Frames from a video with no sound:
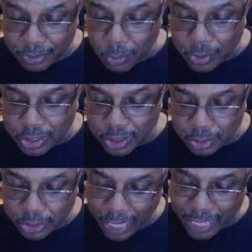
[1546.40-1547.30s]
Tony
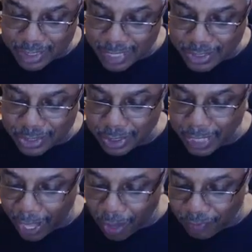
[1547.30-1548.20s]
shot Snatch in the
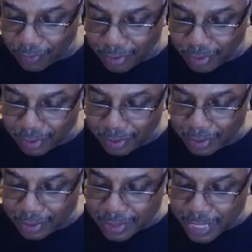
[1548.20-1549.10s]
calf.
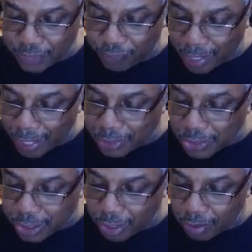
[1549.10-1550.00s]
Snatch fell out
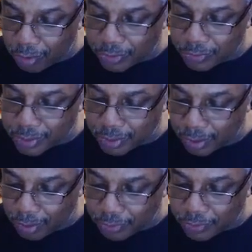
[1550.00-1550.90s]
of the chair onto
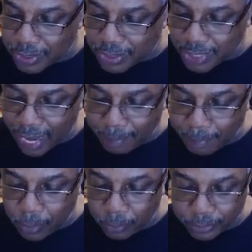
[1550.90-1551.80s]
his side
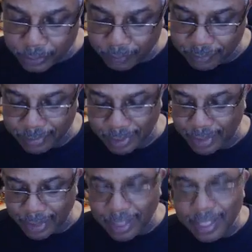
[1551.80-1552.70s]
and moaned.
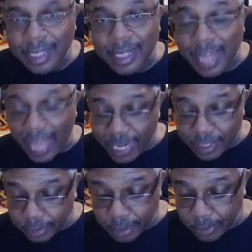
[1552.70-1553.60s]
"I
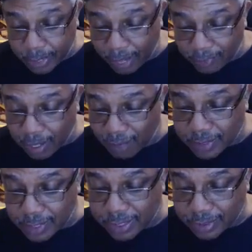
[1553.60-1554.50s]
didn't come here to have a
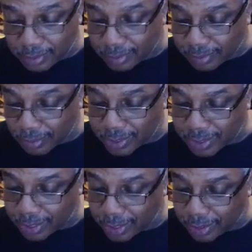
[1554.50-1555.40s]
conversation,"
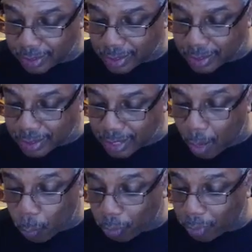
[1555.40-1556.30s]
Tony said.
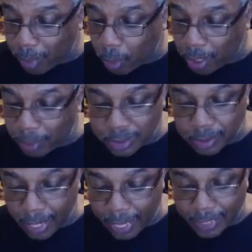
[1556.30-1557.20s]
"I'm working my way up
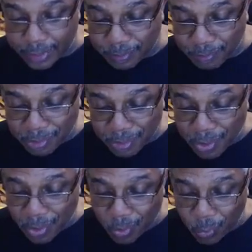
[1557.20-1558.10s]
to your ass.
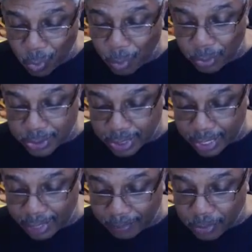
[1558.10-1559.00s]
One more
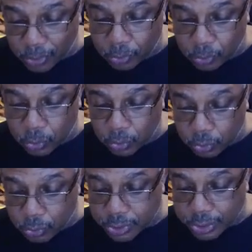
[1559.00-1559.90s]
time.
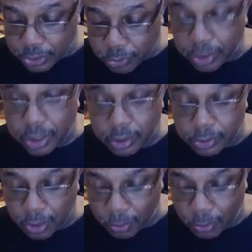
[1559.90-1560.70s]
Who sent you to kill